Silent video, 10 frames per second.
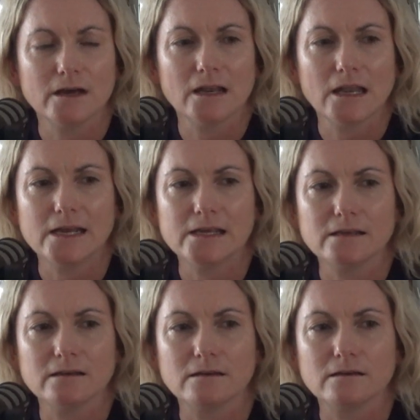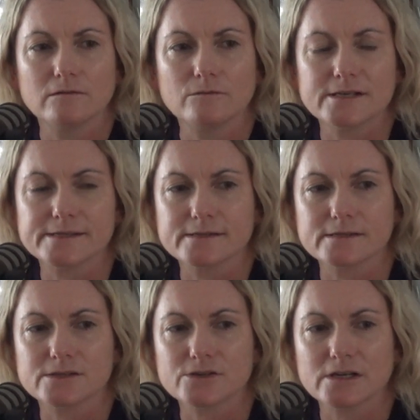lady in Western
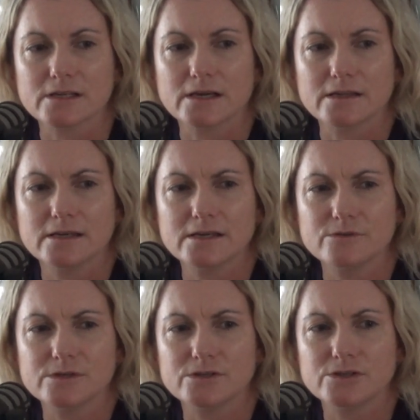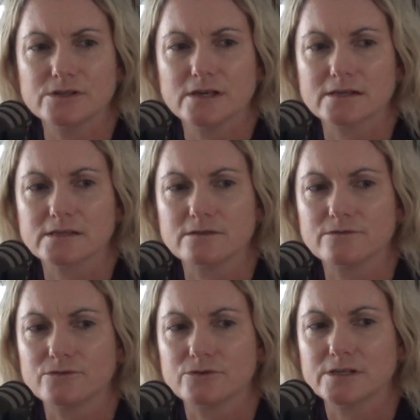Australia, I think it was in
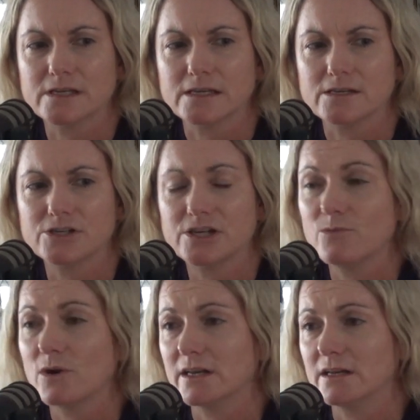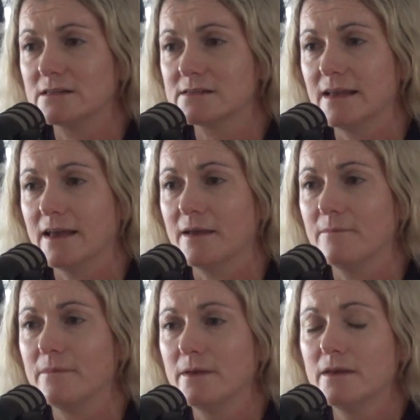2014, she won it,
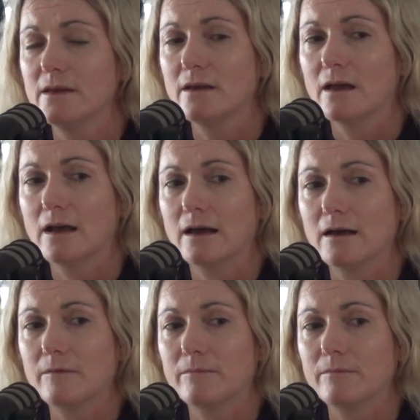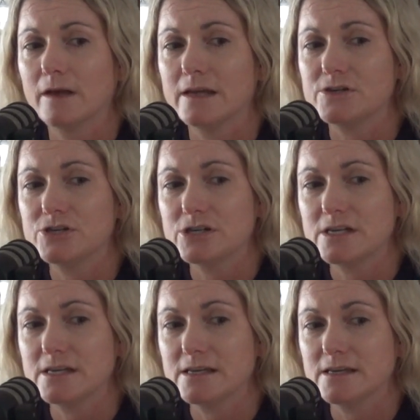Sam, and
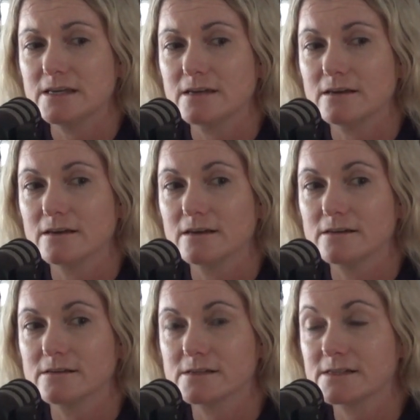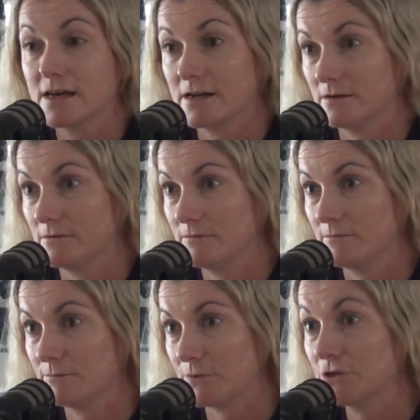she started
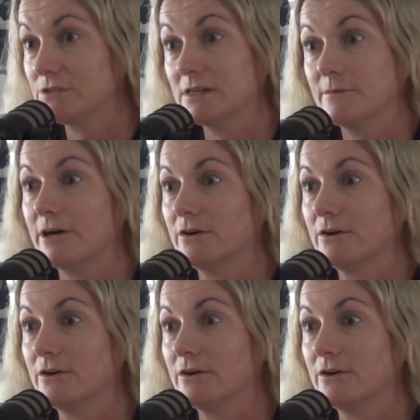posting about